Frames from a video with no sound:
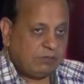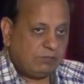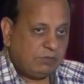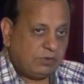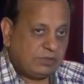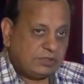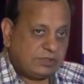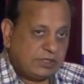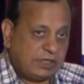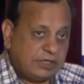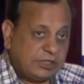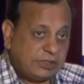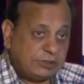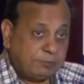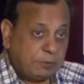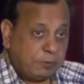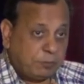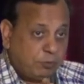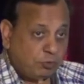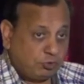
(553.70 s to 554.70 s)
which is a
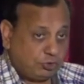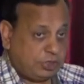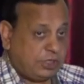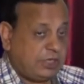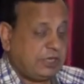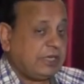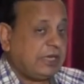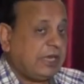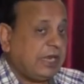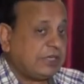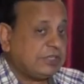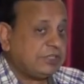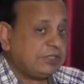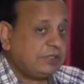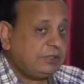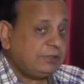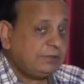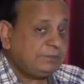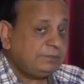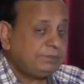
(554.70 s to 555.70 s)
disproportionate
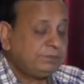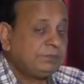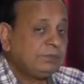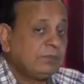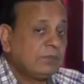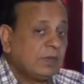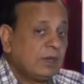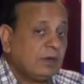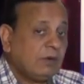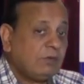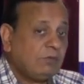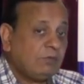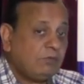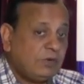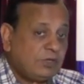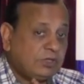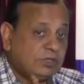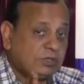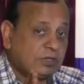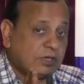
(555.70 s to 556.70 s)
reaction,
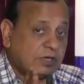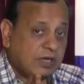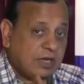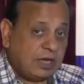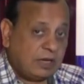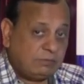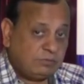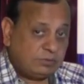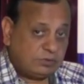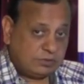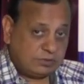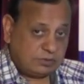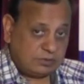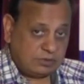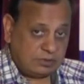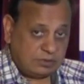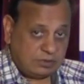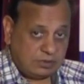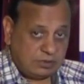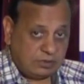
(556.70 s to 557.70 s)
which comes
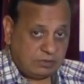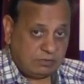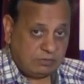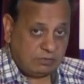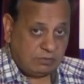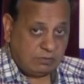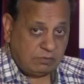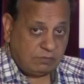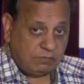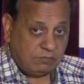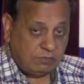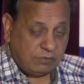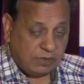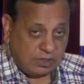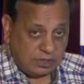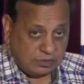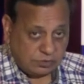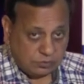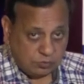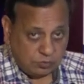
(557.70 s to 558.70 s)

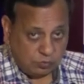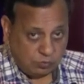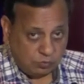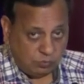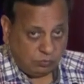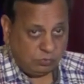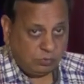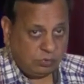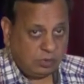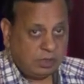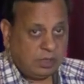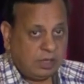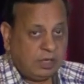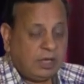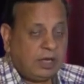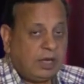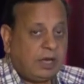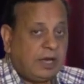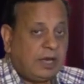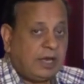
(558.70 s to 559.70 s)
very soon
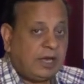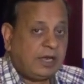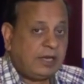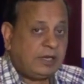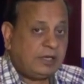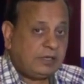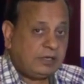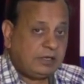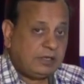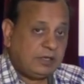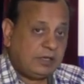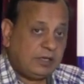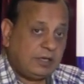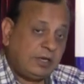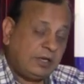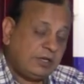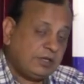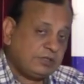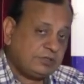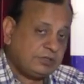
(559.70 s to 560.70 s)
and
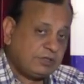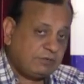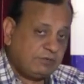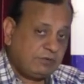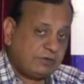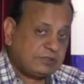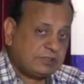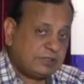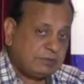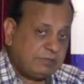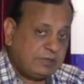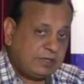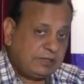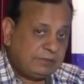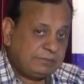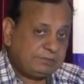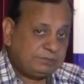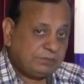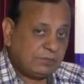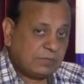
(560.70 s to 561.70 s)
it is reversible
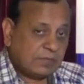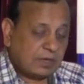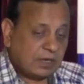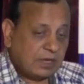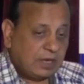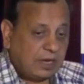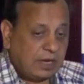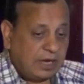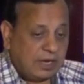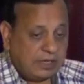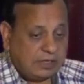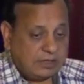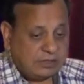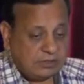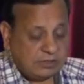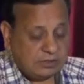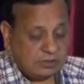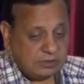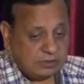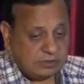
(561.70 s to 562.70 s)

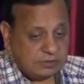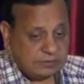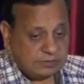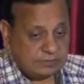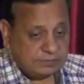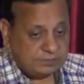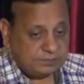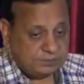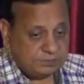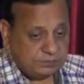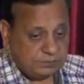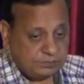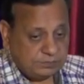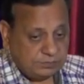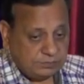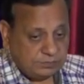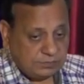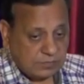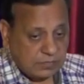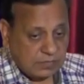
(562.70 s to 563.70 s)
and
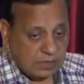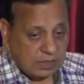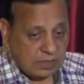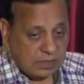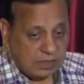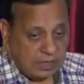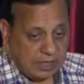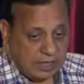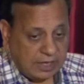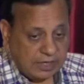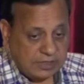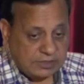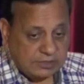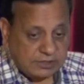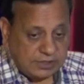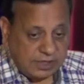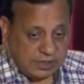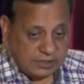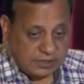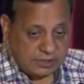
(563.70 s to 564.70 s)

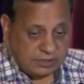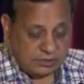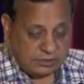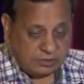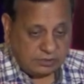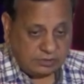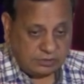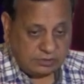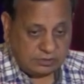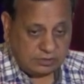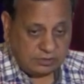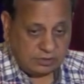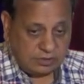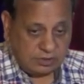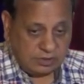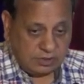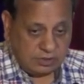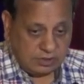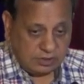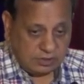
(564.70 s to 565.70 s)
exact
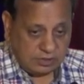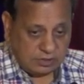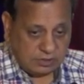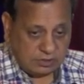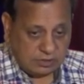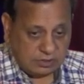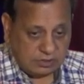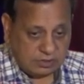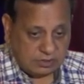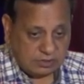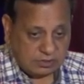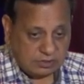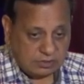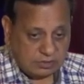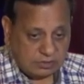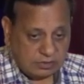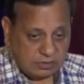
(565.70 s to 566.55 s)
uh,